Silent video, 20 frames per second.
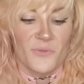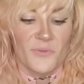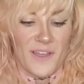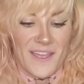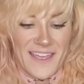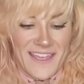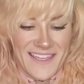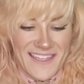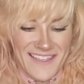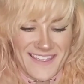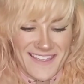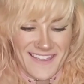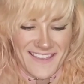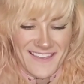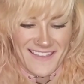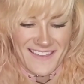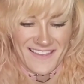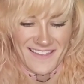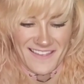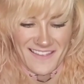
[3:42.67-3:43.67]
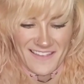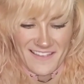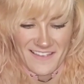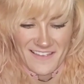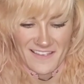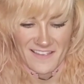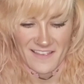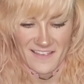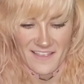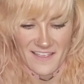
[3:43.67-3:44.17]
way
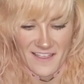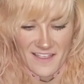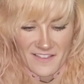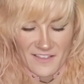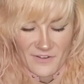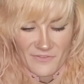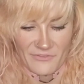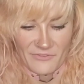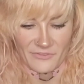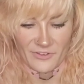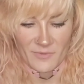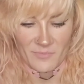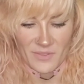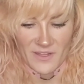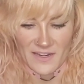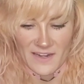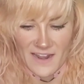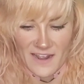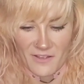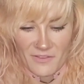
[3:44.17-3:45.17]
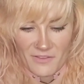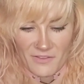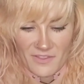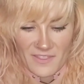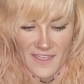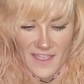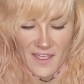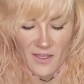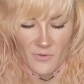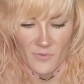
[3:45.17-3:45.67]
and then flip it down
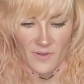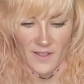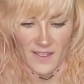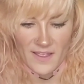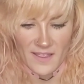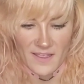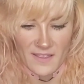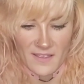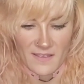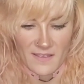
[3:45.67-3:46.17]
that way.